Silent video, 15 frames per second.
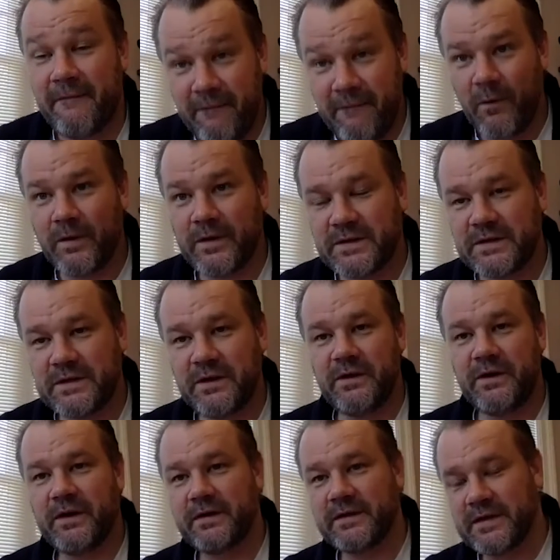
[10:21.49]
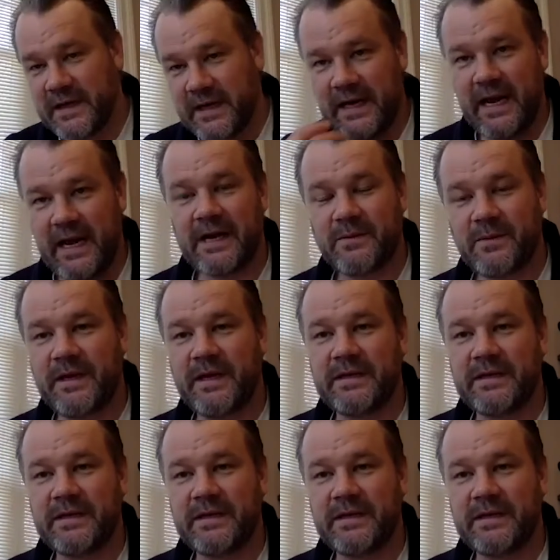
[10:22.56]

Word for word: for the student to connect with